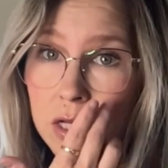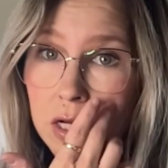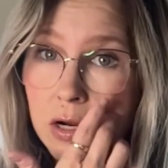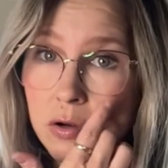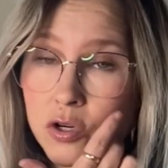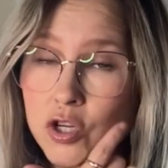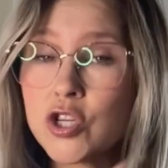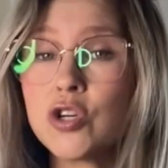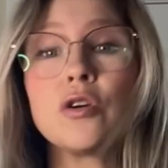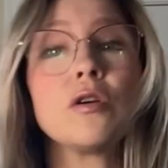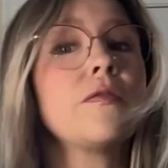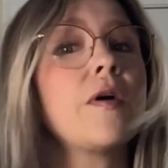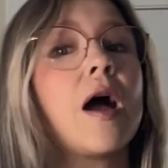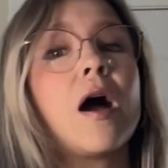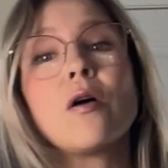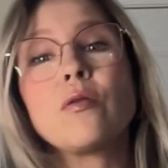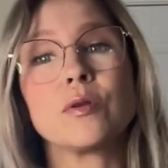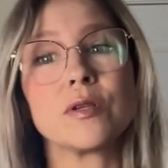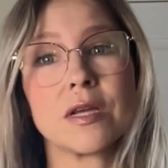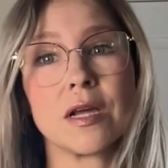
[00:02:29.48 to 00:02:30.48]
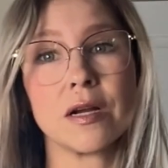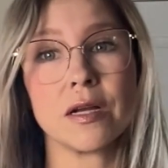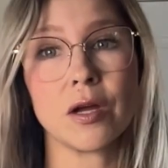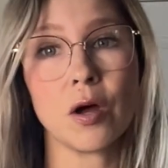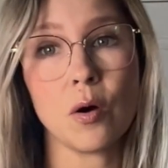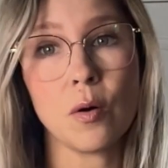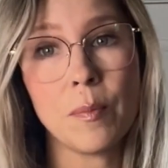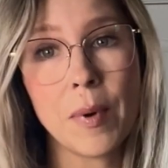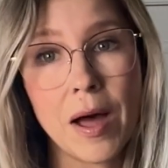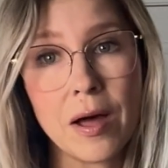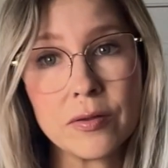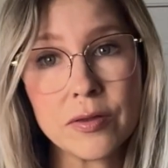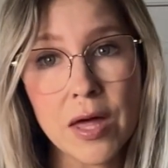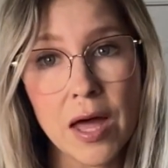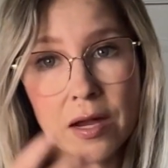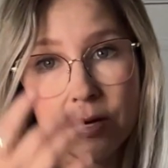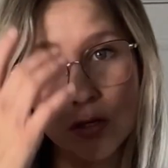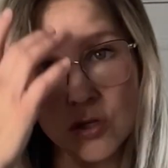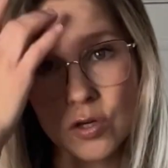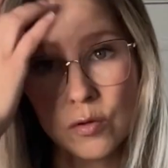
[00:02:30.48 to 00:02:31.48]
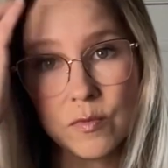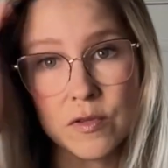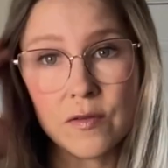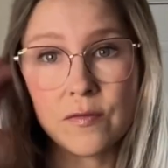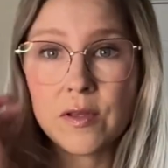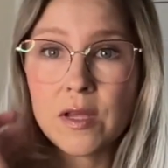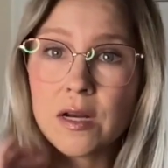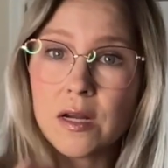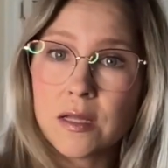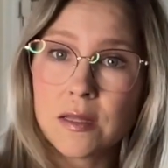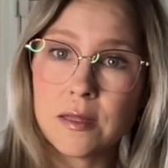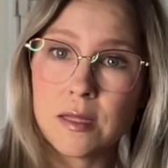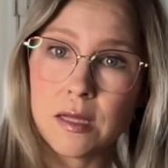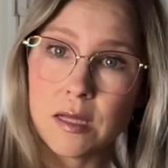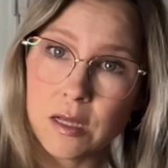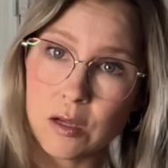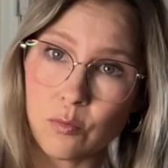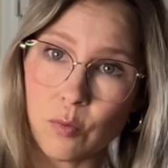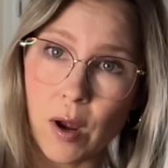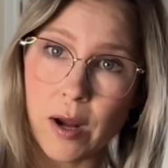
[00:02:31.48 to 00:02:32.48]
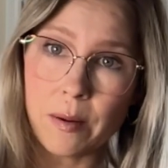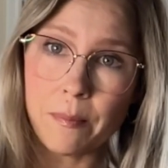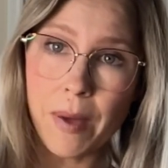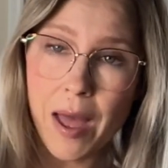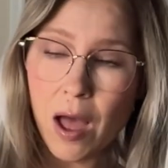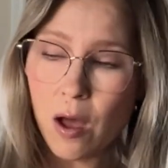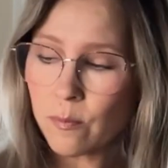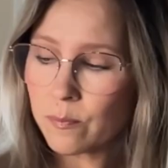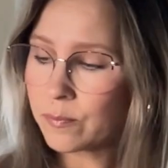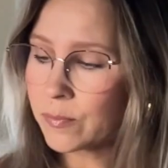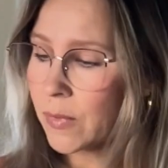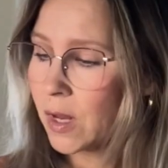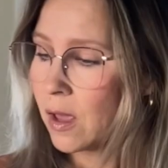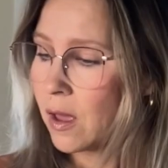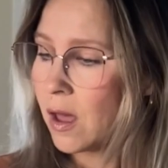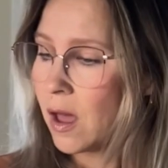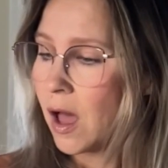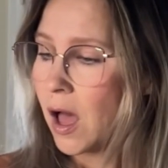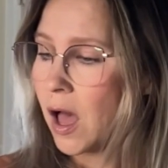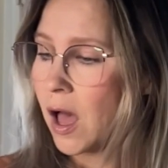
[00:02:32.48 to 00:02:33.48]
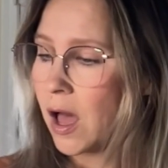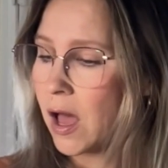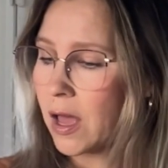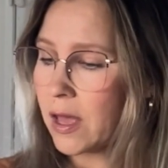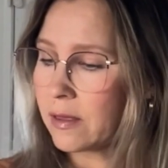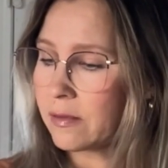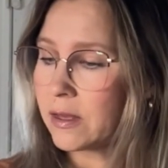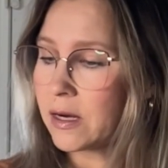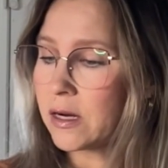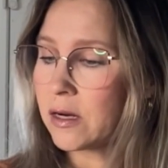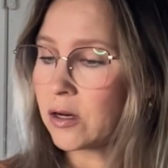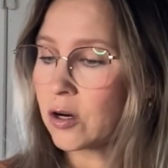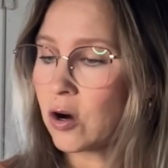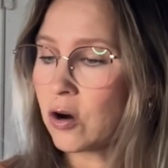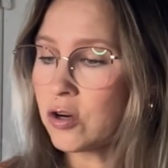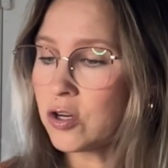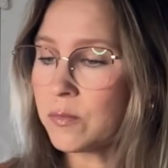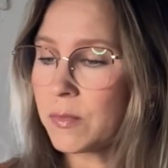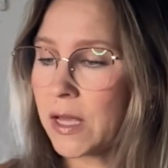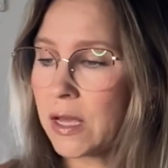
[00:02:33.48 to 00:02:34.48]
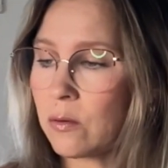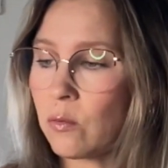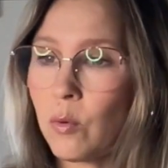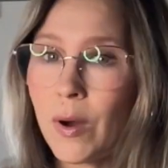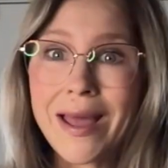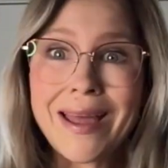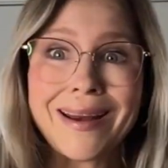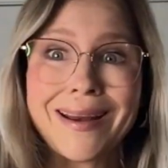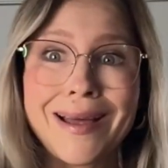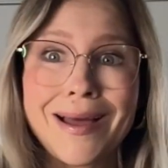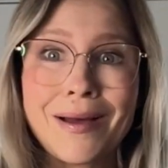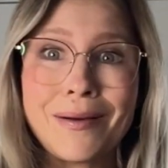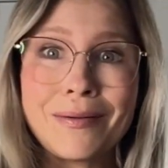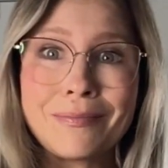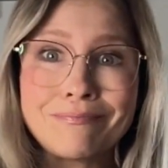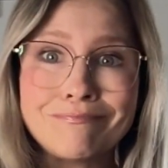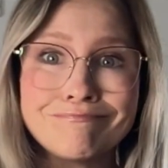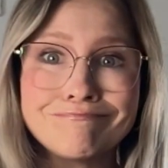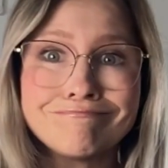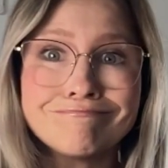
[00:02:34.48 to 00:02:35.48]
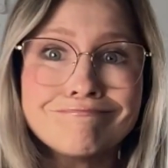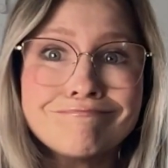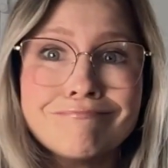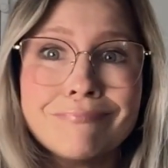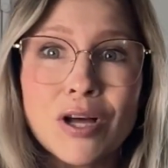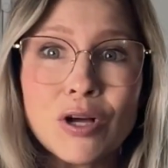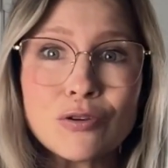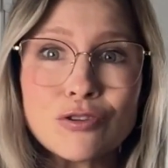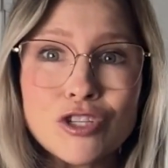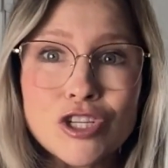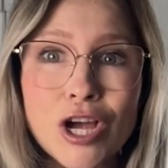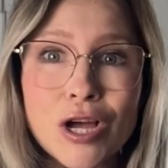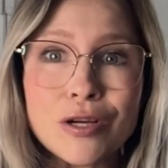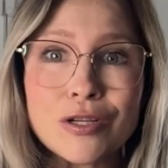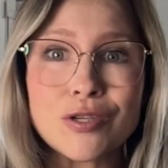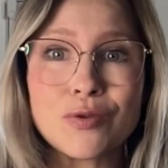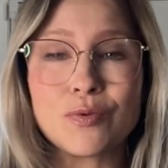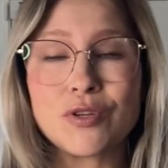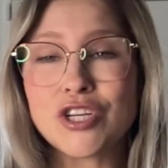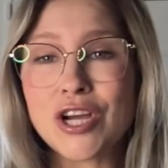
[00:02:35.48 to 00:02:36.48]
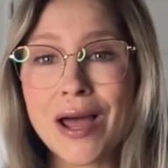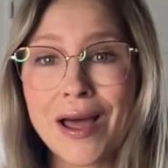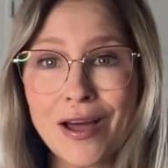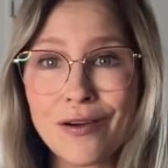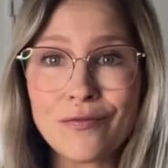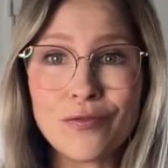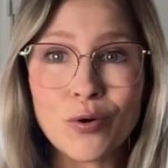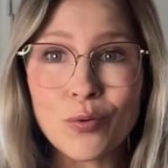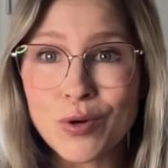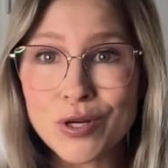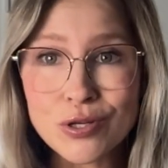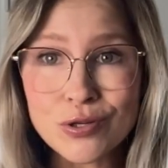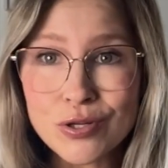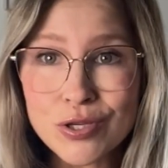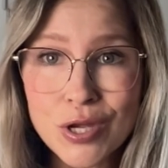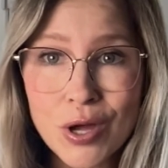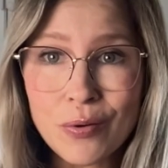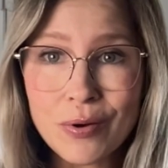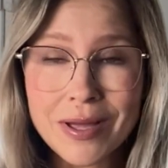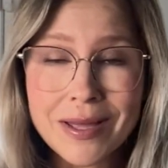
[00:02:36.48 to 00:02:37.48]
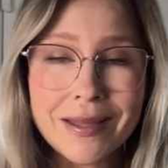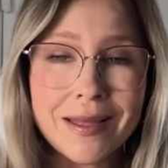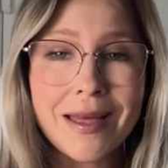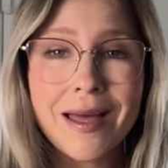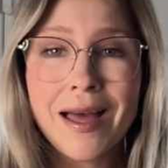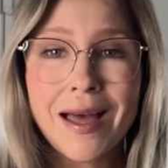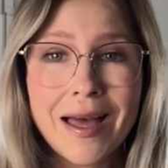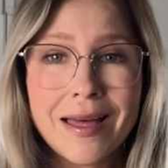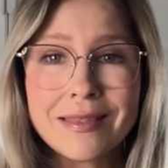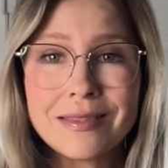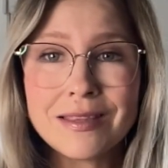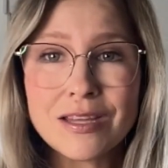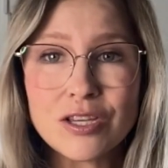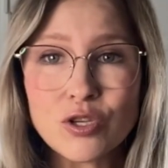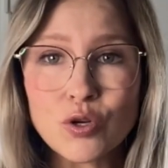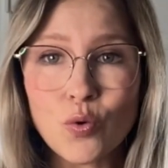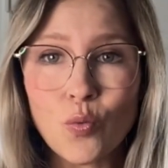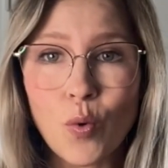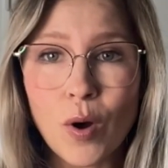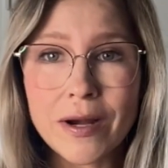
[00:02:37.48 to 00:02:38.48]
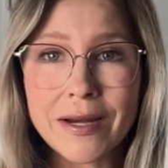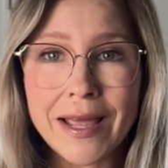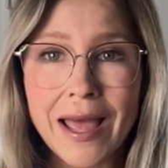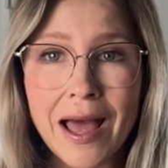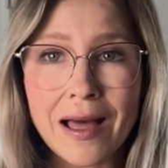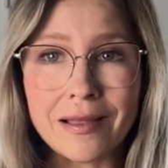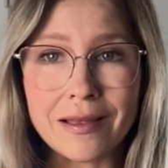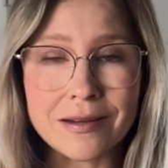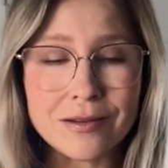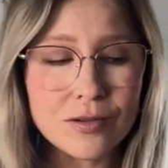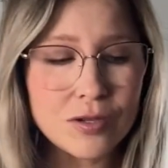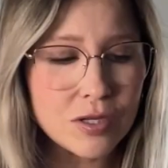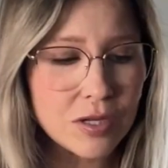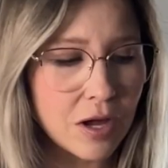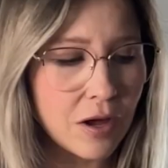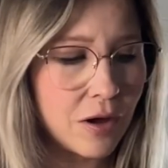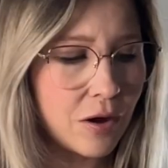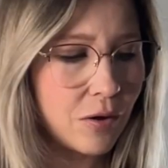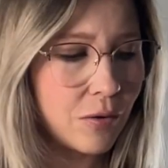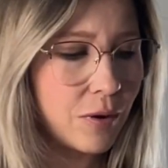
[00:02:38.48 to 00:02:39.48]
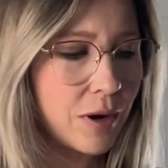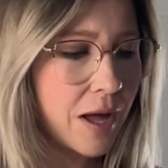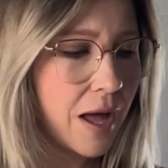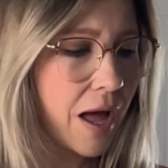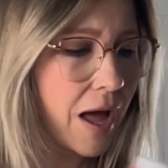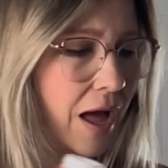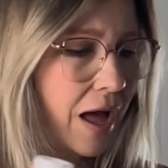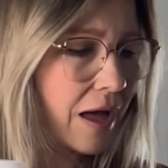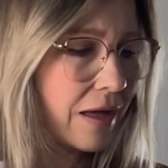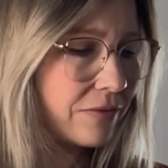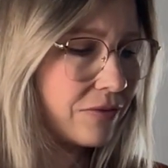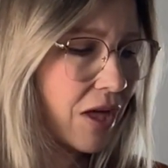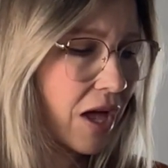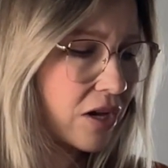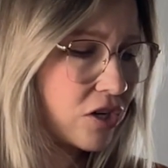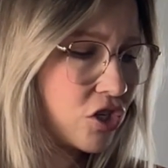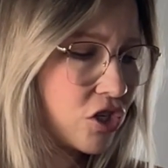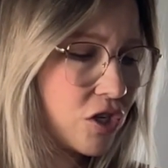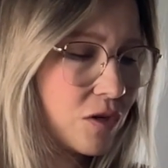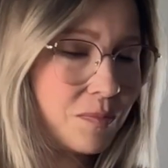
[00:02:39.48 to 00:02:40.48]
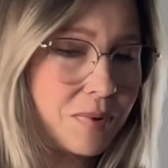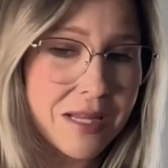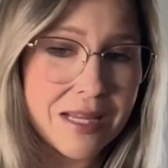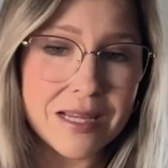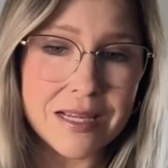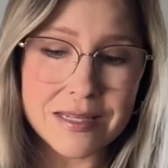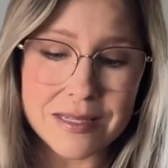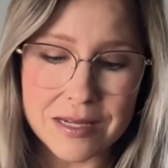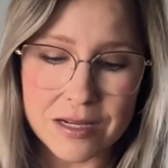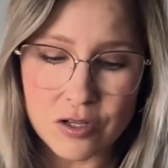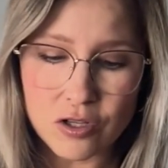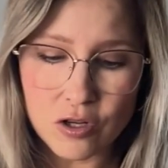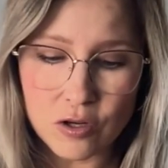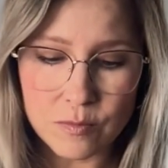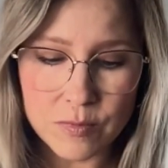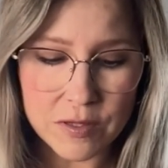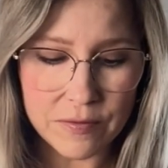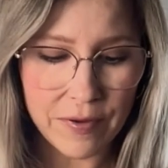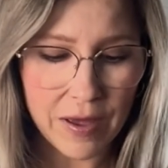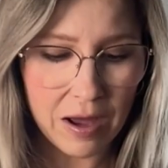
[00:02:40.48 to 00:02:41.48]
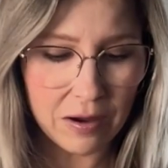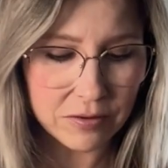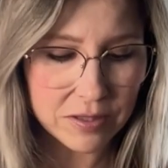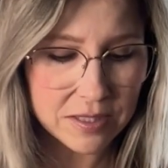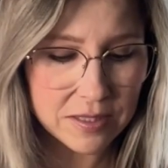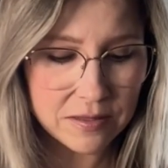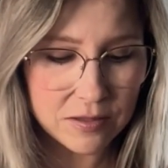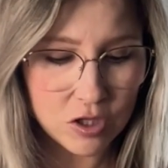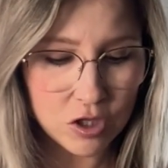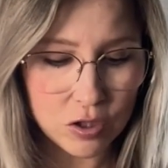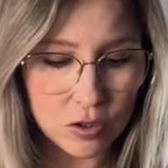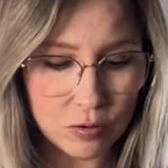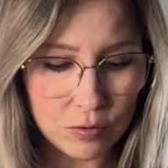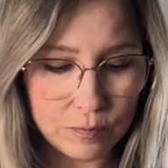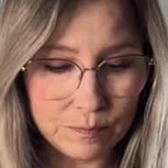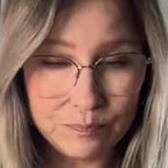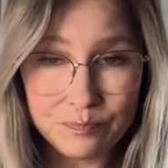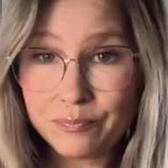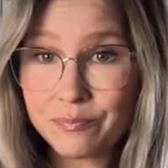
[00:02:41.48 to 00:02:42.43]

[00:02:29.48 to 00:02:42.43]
sure of how I was going to go about that in terms of getting the right amount. And then it occurred to me, wait, milk jugs, which I have for winter sowing, these are 1 gallon. So that should be easy in terms of how to